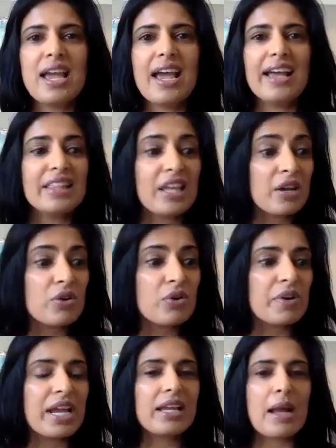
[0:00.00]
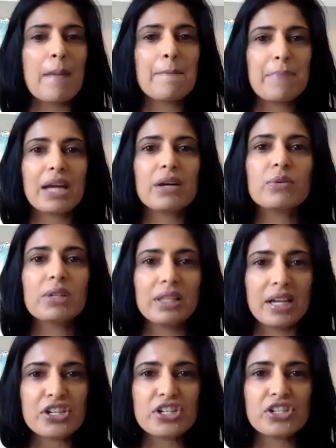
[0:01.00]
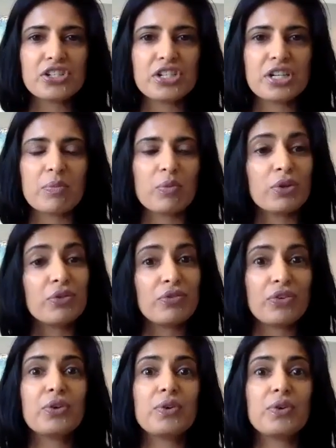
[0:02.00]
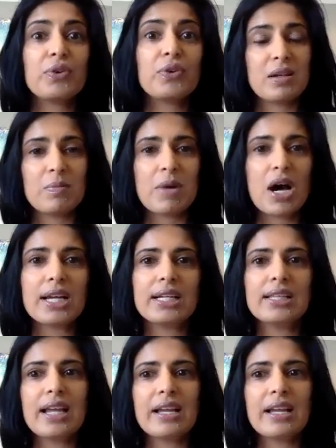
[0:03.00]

and they create a better relationship with food and their body.